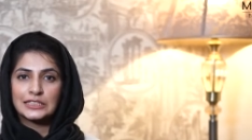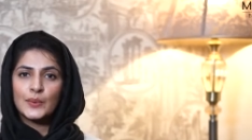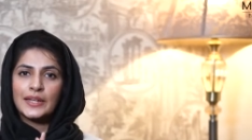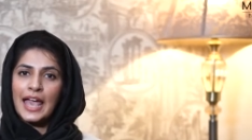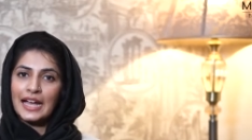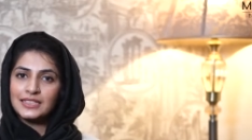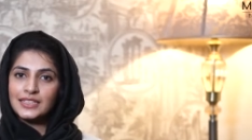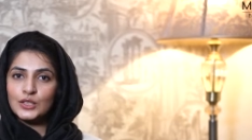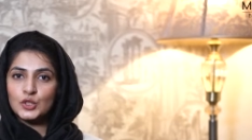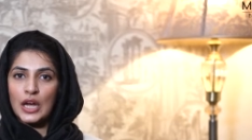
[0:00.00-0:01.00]
So
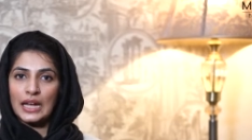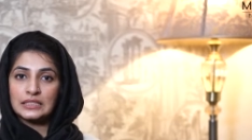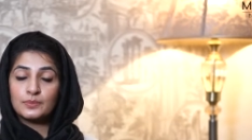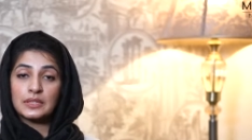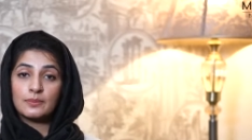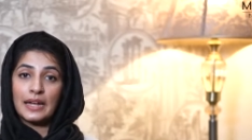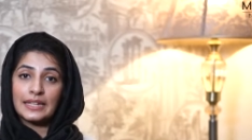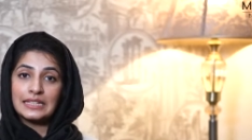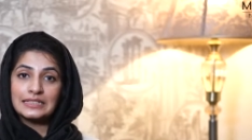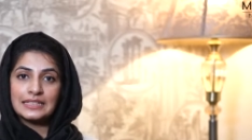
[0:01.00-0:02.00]
enhancing your child's
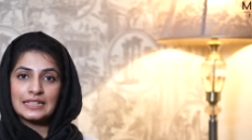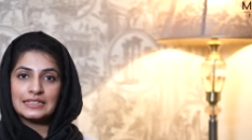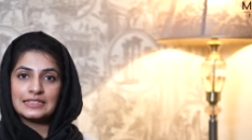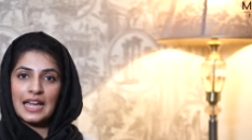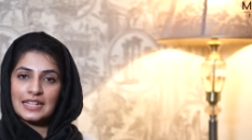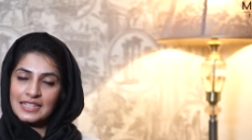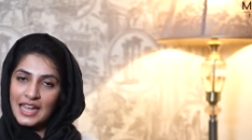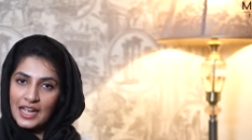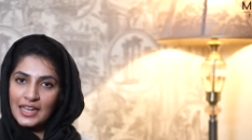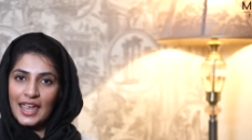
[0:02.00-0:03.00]
mathematical skills at
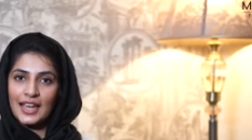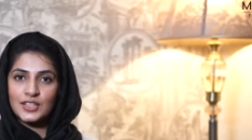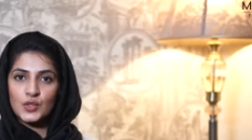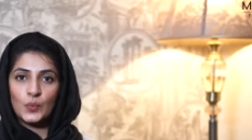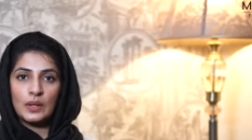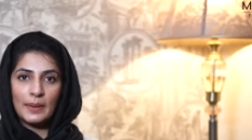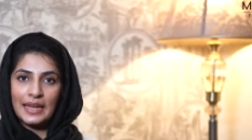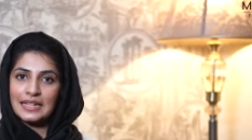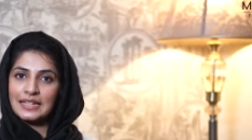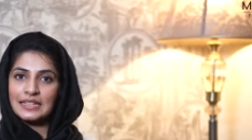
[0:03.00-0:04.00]
young age will
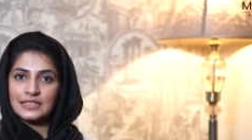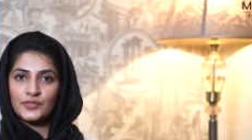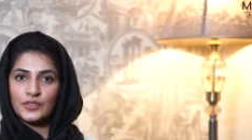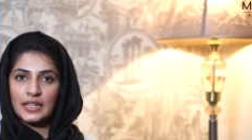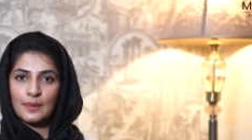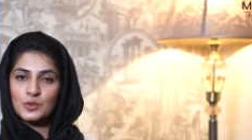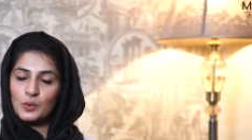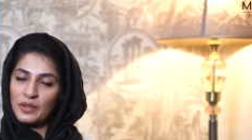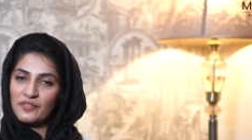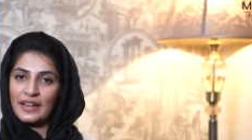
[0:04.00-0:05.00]
make it easier for them
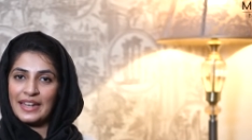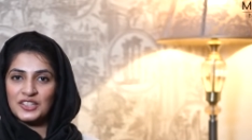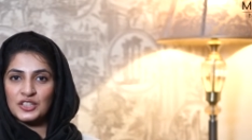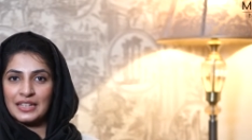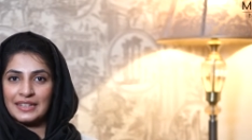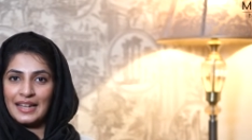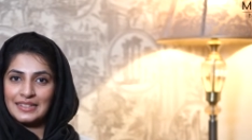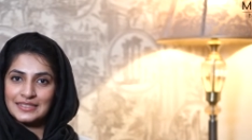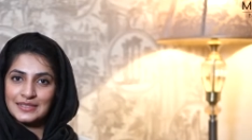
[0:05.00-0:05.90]
to be financial analyst.